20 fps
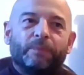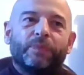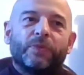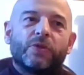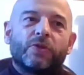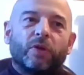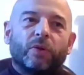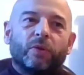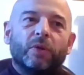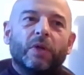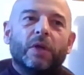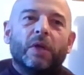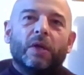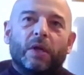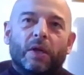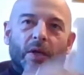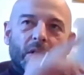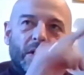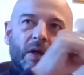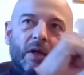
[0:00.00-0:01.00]
So
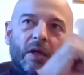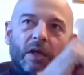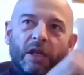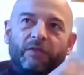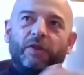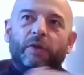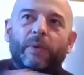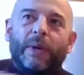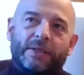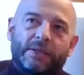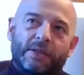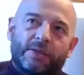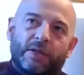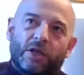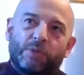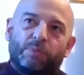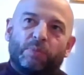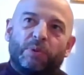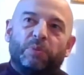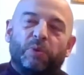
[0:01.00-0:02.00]
if you
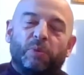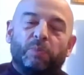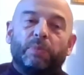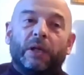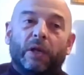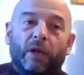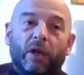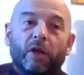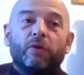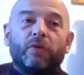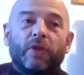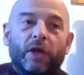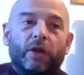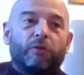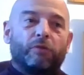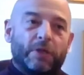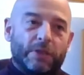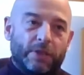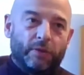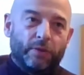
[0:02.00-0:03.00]
exercise people below their
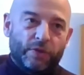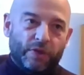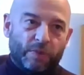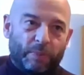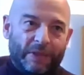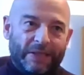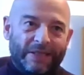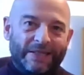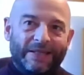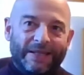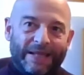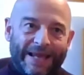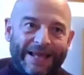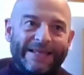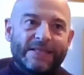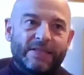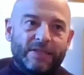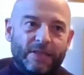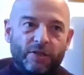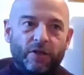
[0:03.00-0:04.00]
critical speed,
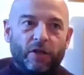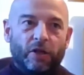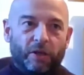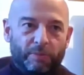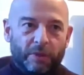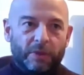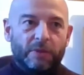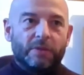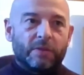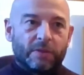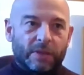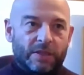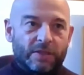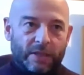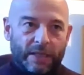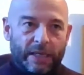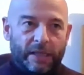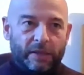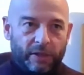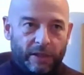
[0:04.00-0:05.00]
as determined, as
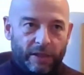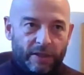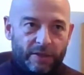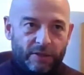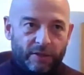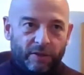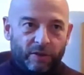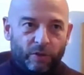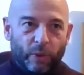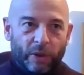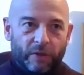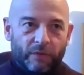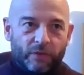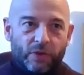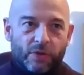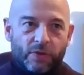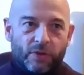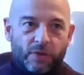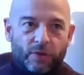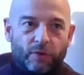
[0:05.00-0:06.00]
calculated in the way I've
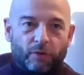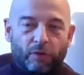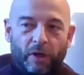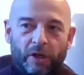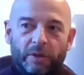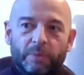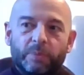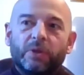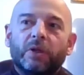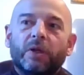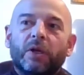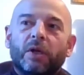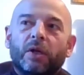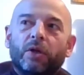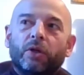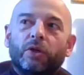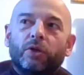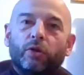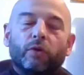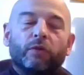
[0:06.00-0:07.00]
just described,
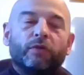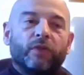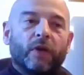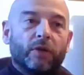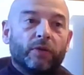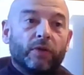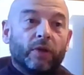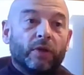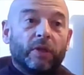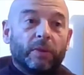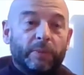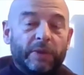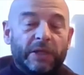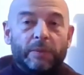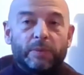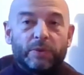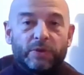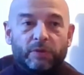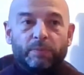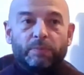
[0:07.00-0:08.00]
you'll find that they'll be
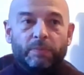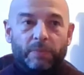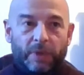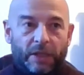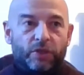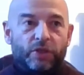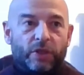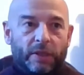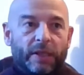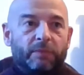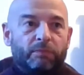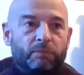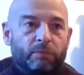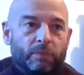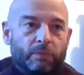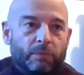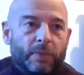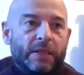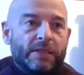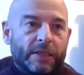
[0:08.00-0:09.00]
able to actually
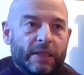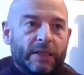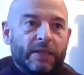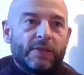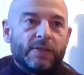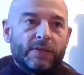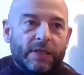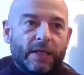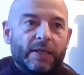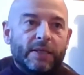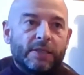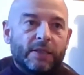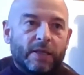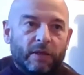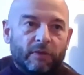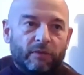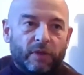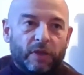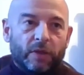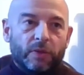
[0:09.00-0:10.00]
maintain a steady
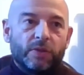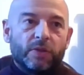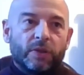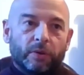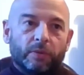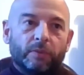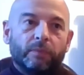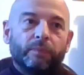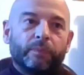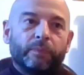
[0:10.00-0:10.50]
state VO2.